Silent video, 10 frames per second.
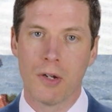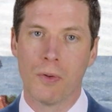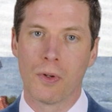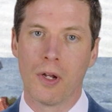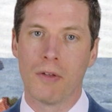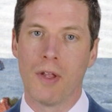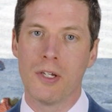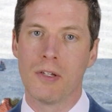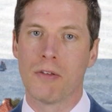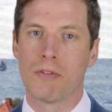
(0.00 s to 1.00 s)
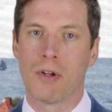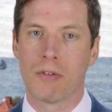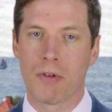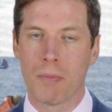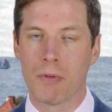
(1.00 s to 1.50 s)
organisations'
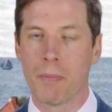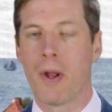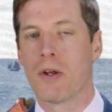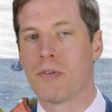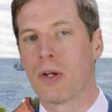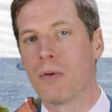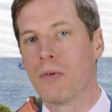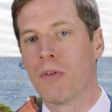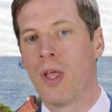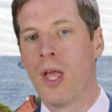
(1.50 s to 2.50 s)
transcripts of parish records.